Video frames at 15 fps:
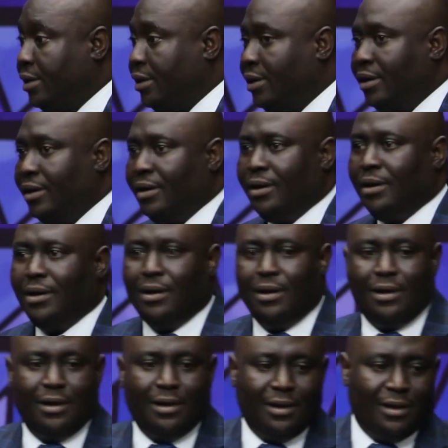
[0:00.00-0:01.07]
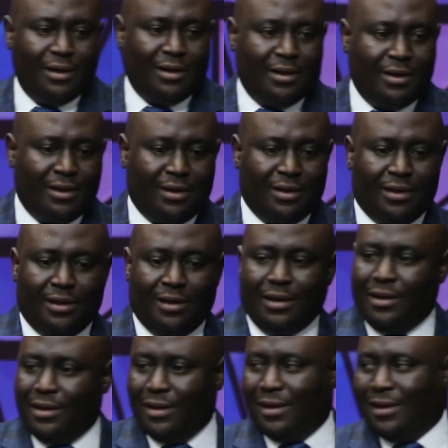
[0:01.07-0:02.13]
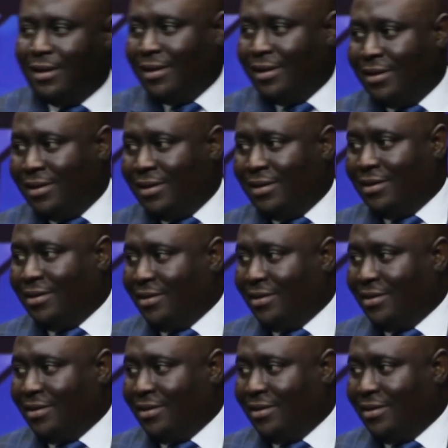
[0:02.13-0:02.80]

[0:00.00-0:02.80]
(no one is talking)